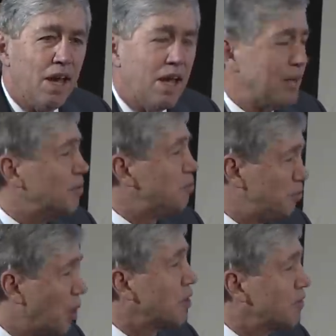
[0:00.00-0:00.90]
And
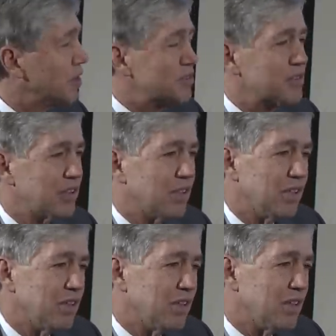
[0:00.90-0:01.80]
part of this
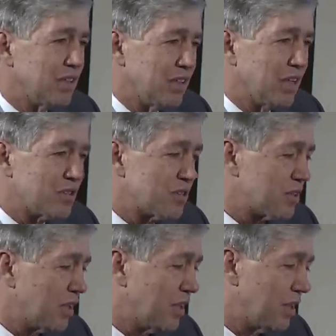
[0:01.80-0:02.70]
uh,
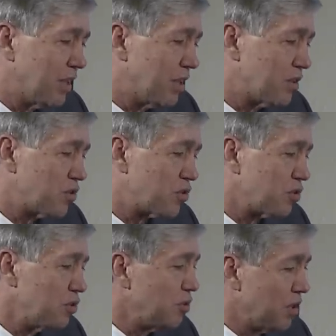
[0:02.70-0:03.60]
gets uh,
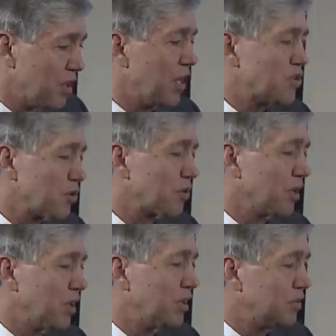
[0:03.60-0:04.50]
to the nature
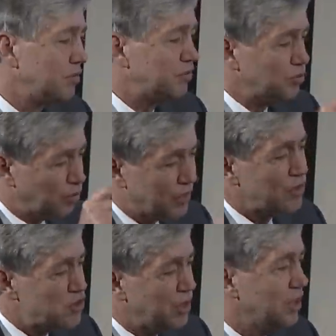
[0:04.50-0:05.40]
of what
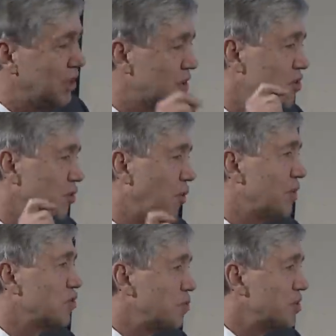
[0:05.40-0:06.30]
the gene is and
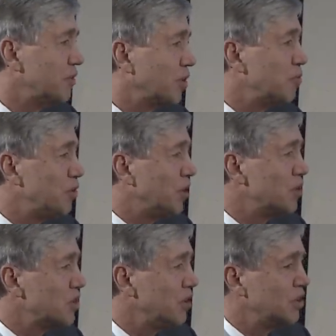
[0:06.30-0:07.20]
what the specific
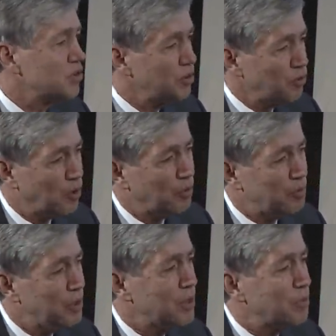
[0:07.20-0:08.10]
mutation is and what
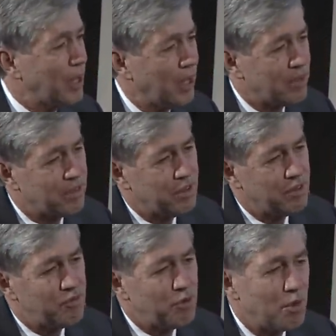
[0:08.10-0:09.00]
would be the path
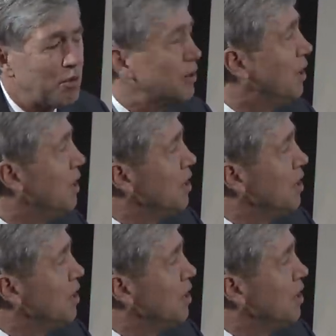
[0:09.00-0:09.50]
uh, forward.